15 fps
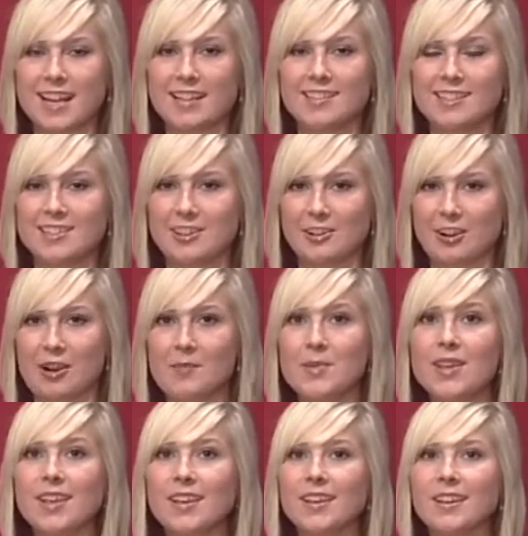States and
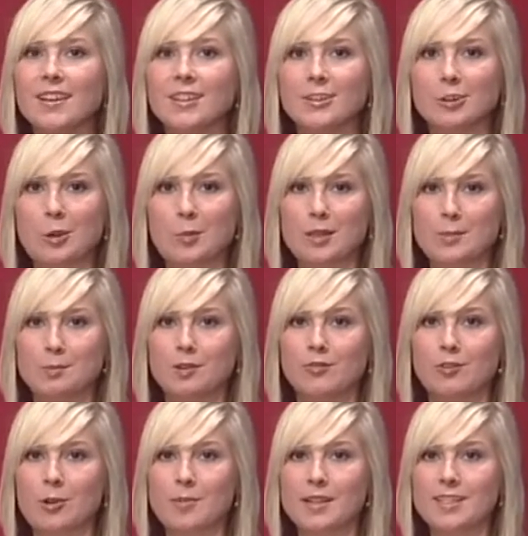Europe. The group has
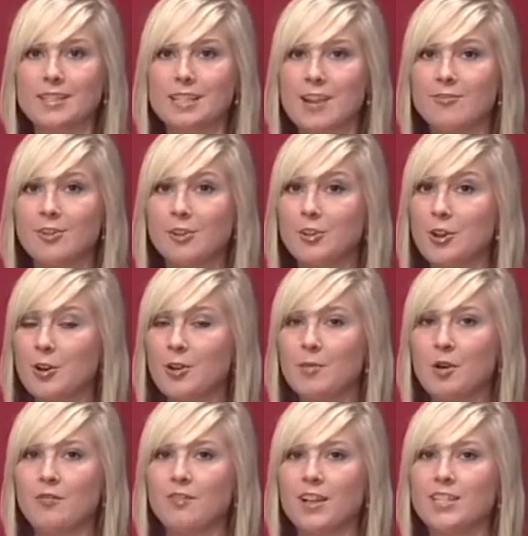performed at several
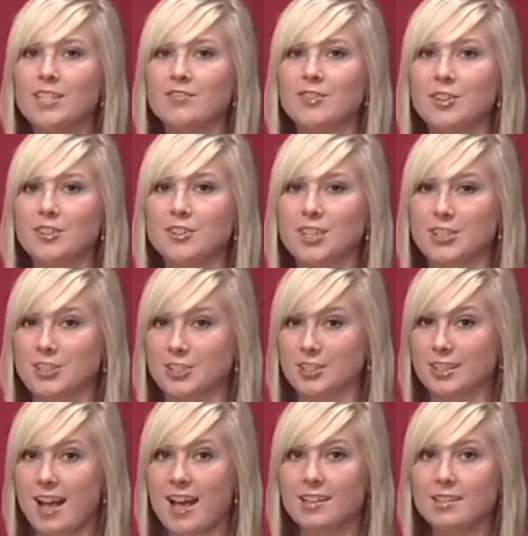notable festivals such
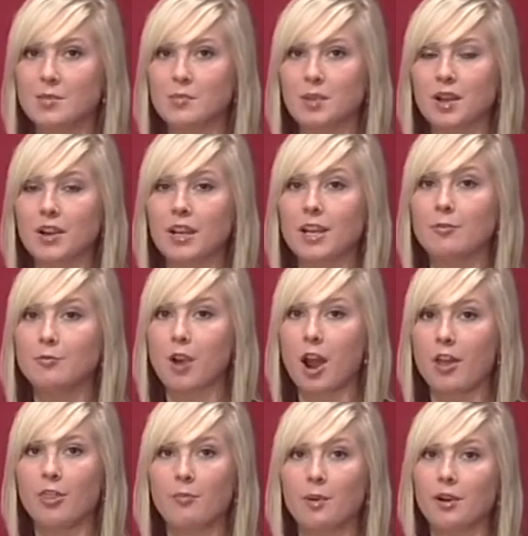as Glastonbury,
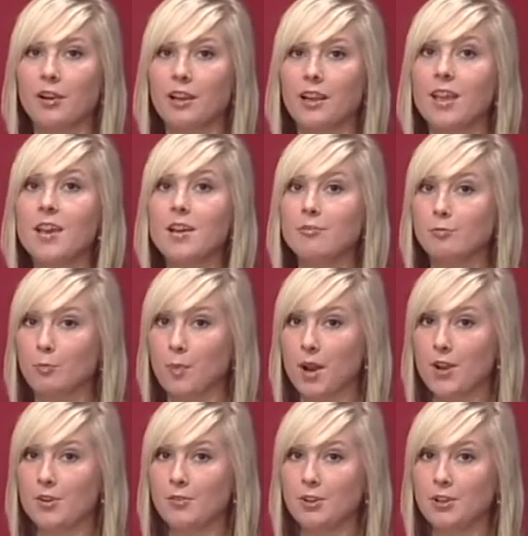Rothbury,
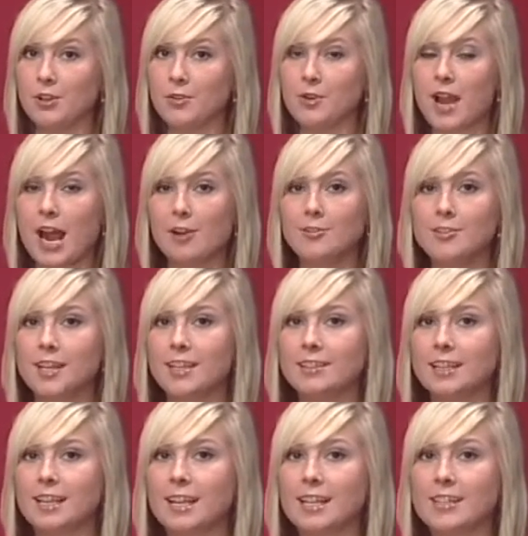Bonnaroo, Outside
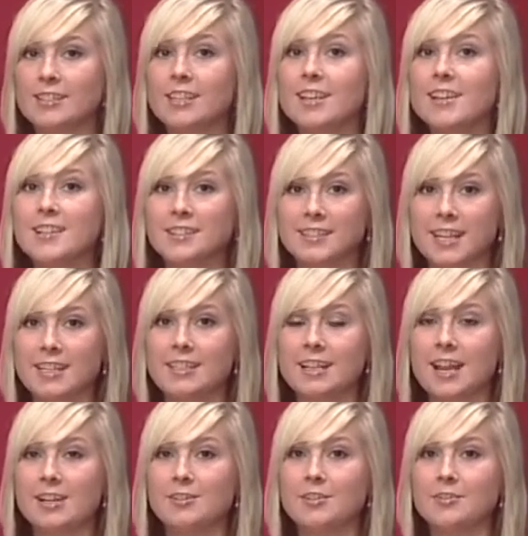Lands, San
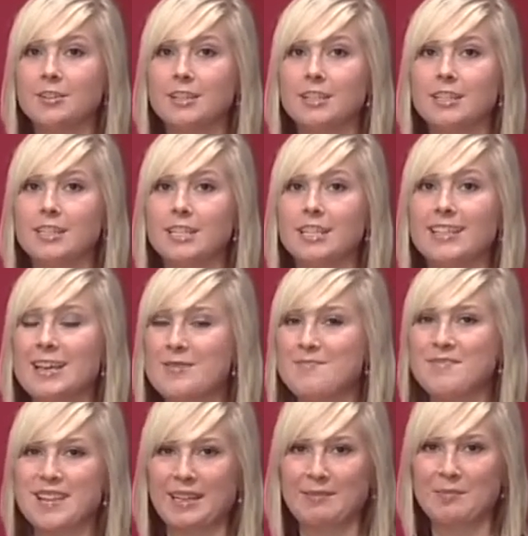Diego Street Scene,
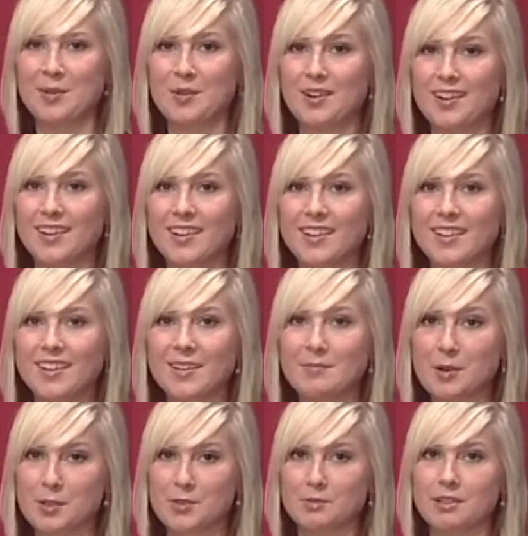and many more.
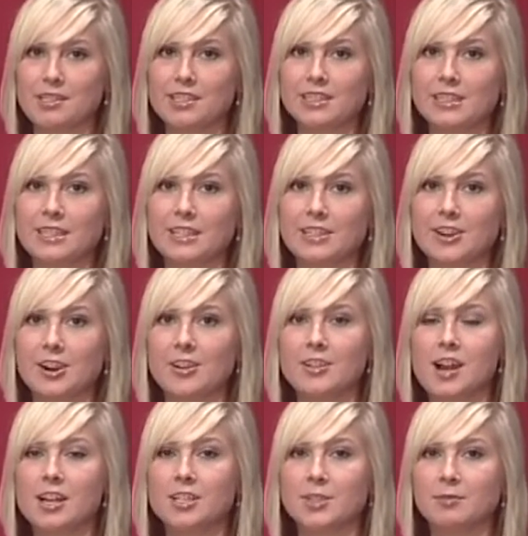Most recently, the Yard
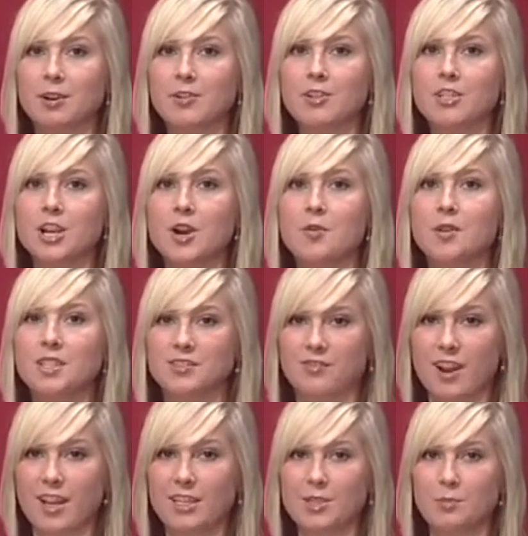Dogs Roadshow was
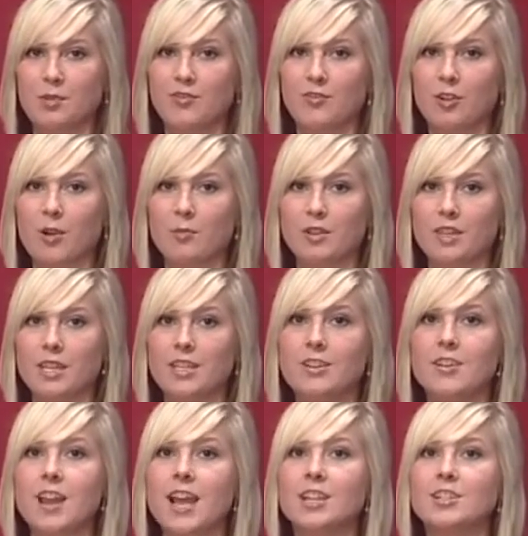invited to perform with
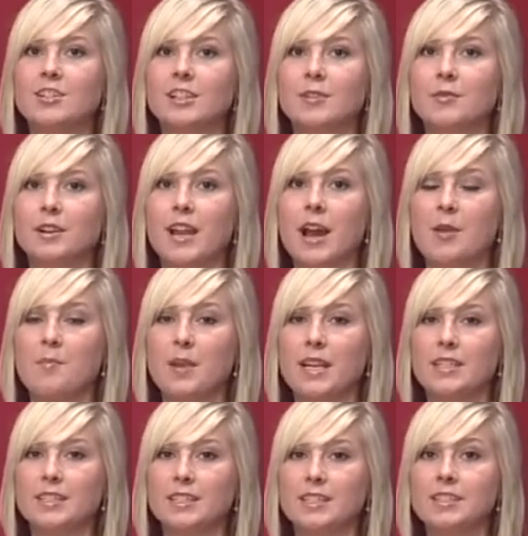internationally renowned
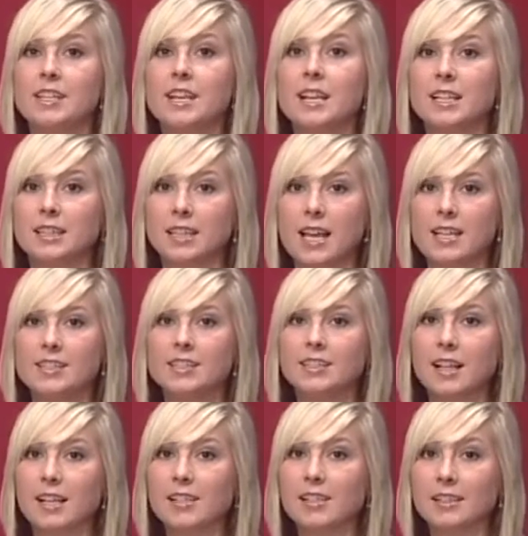bassist Les
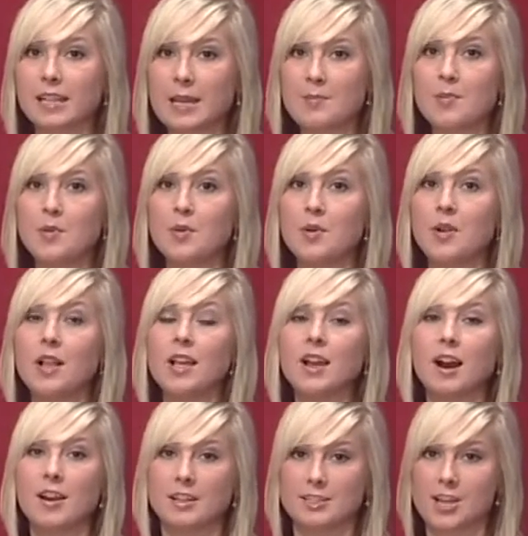Claypool
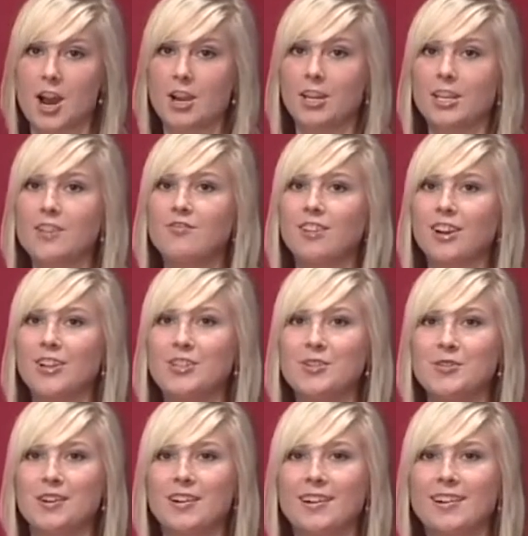on his Oddity Fair
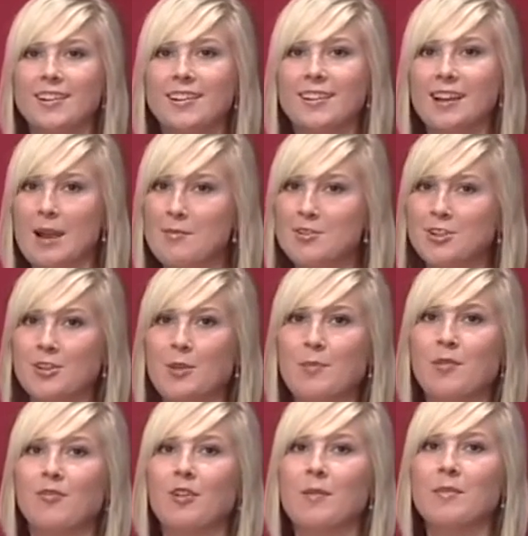tour. I'm sure the
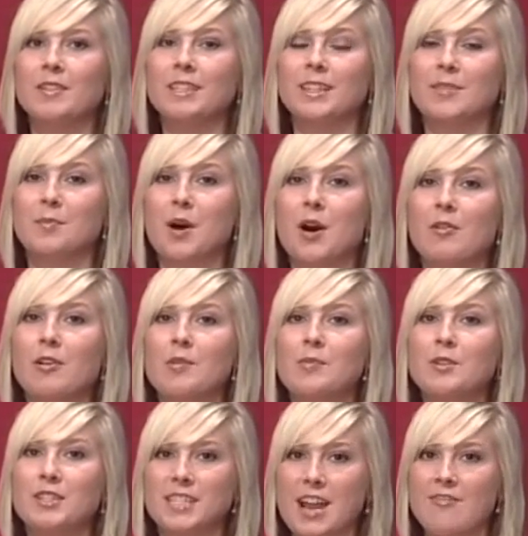performance at the ballroom
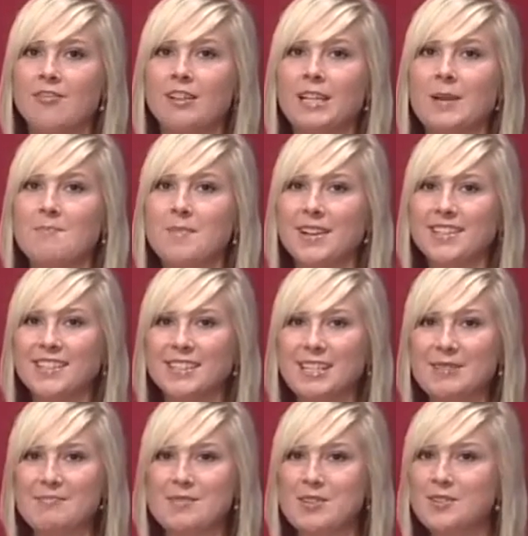was definitely a
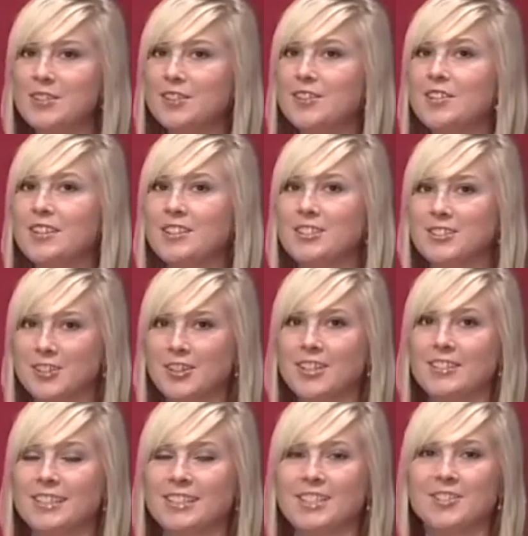must-see musical and
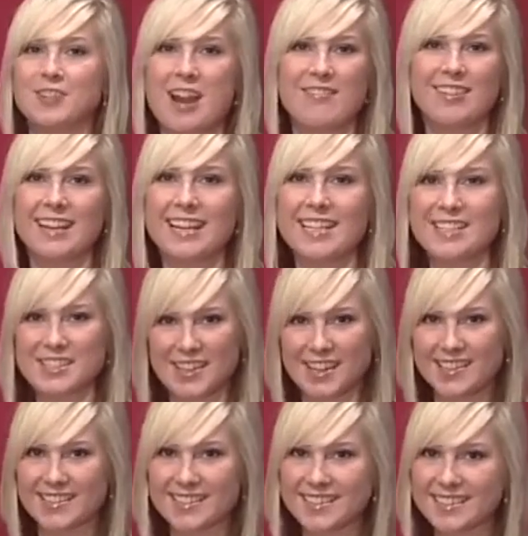circus
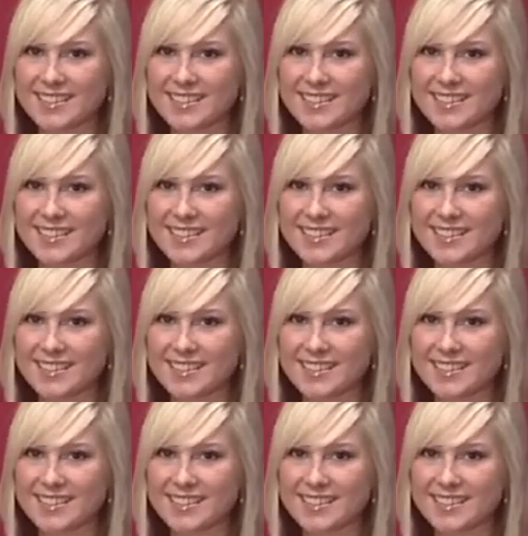extravaganza.